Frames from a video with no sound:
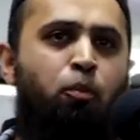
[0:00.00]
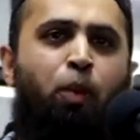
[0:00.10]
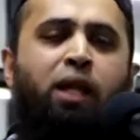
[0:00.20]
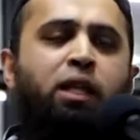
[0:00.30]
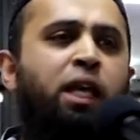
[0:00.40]

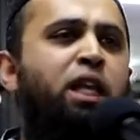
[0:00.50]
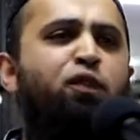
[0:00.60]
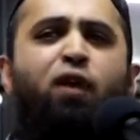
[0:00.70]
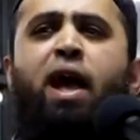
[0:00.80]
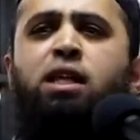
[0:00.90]
But he
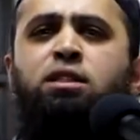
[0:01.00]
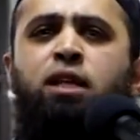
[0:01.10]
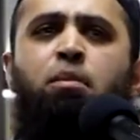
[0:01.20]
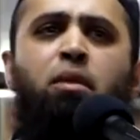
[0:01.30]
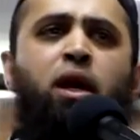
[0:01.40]
defies
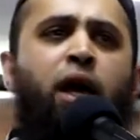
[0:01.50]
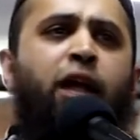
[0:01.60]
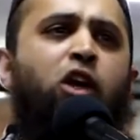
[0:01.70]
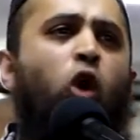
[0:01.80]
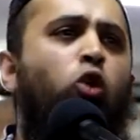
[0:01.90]
them
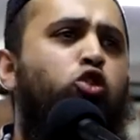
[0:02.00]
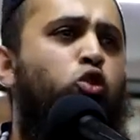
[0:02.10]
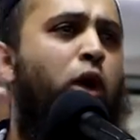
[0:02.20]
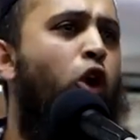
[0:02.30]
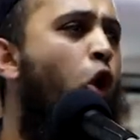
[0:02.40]
and he goes
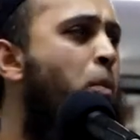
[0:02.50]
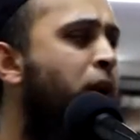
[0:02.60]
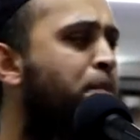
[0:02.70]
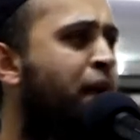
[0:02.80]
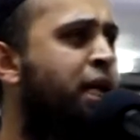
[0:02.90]
to an
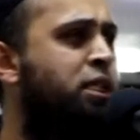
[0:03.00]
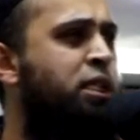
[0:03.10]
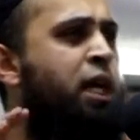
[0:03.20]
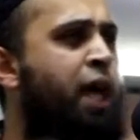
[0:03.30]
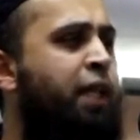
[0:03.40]
open
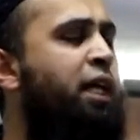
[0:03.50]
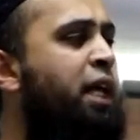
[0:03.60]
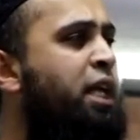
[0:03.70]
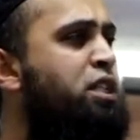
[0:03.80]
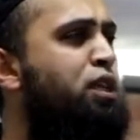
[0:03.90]
place and he
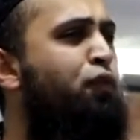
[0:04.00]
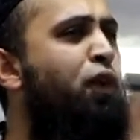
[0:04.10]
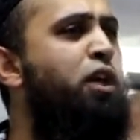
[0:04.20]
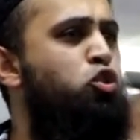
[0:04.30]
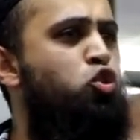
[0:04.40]
reads the
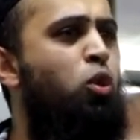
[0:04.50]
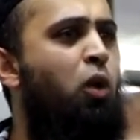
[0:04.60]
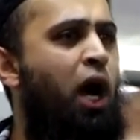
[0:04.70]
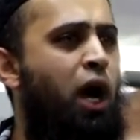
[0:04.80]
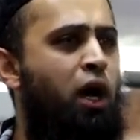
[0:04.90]
first
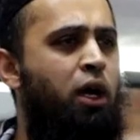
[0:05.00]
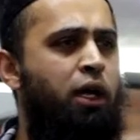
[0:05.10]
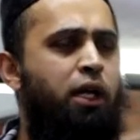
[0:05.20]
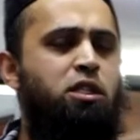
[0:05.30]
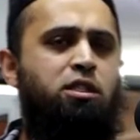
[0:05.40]

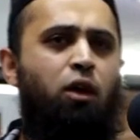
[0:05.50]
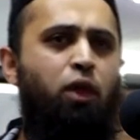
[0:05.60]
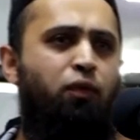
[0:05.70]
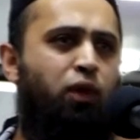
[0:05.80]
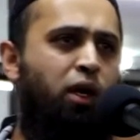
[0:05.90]
Jummah in South
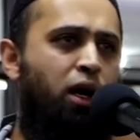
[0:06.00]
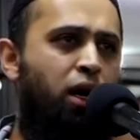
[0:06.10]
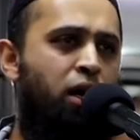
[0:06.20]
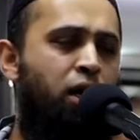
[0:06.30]
Africa.